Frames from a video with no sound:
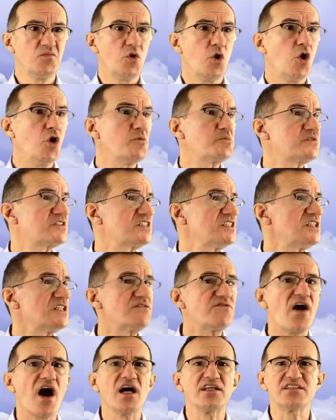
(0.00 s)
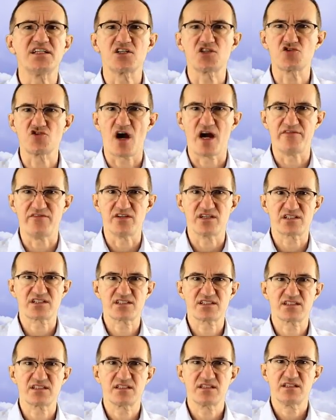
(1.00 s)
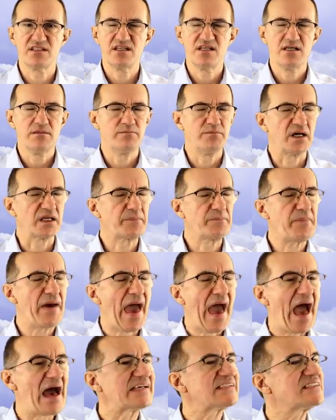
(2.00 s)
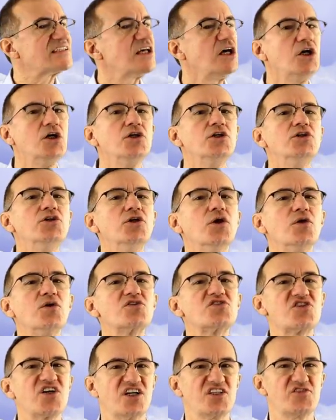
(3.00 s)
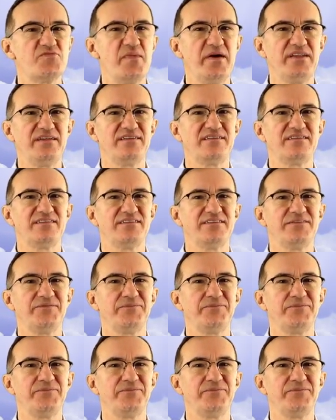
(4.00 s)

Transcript: Observe other drivers, but pass no judgment.